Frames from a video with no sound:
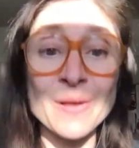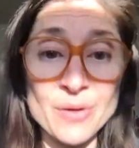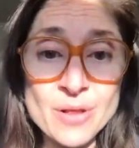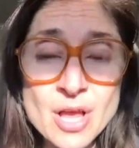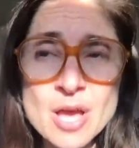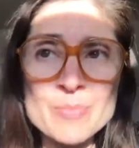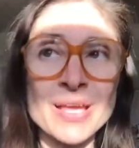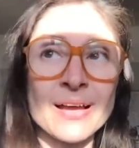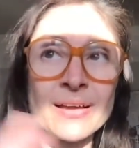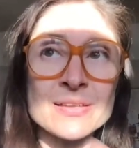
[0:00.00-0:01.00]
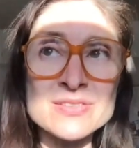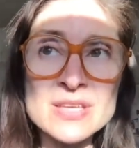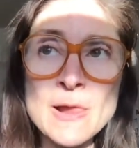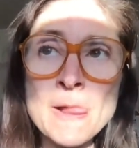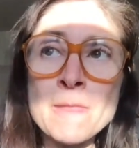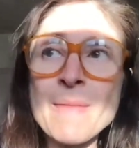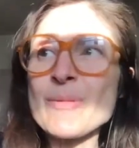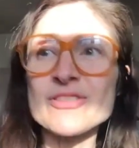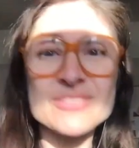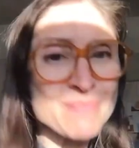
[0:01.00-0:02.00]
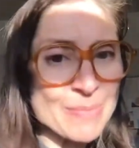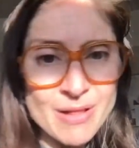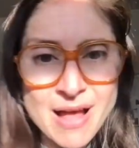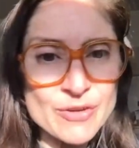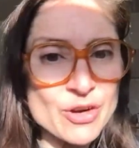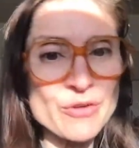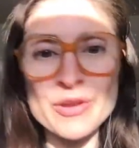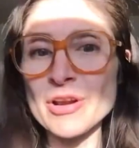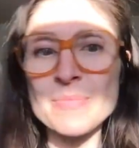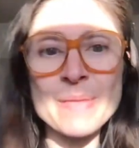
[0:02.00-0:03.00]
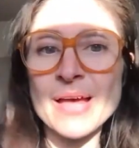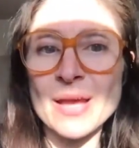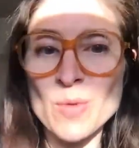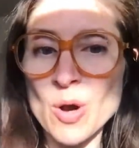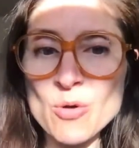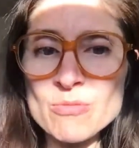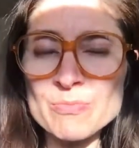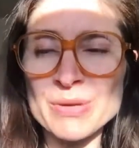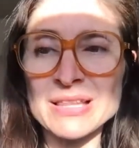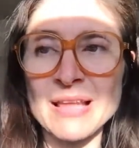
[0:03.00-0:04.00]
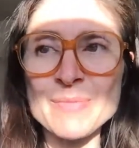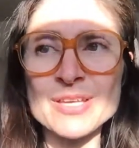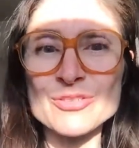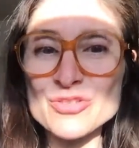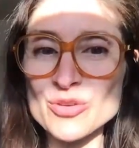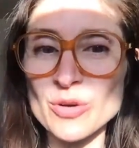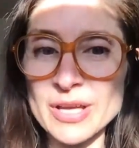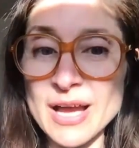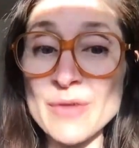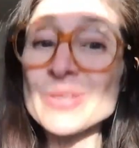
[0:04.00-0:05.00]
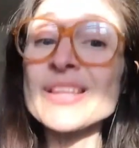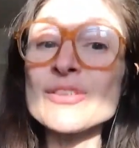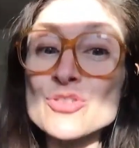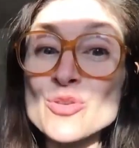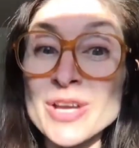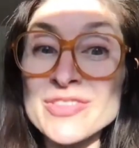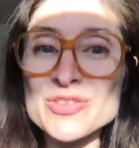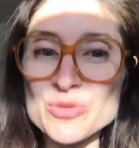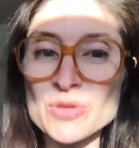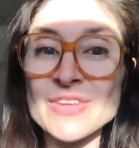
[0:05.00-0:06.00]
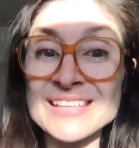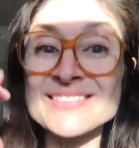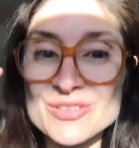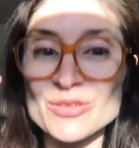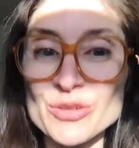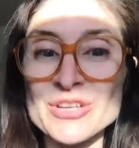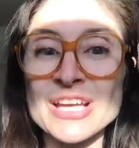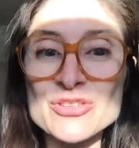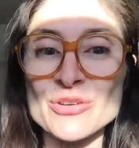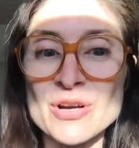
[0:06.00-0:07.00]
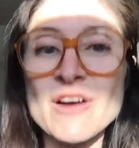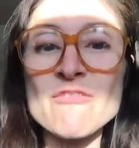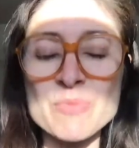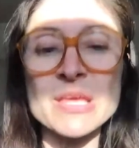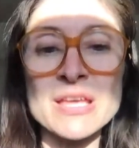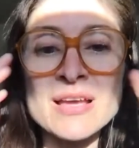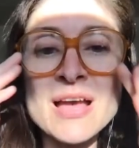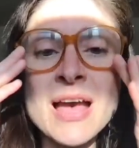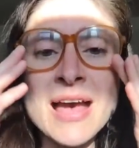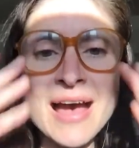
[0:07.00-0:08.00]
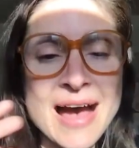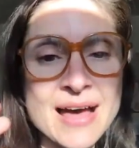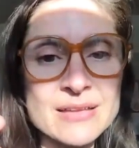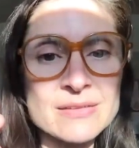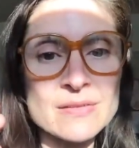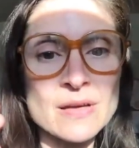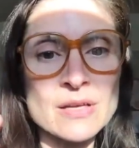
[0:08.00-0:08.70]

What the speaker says: fail, because maybe I'll have a career, maybe I won't, but let me I really enjoyed the sort of insular nature of being at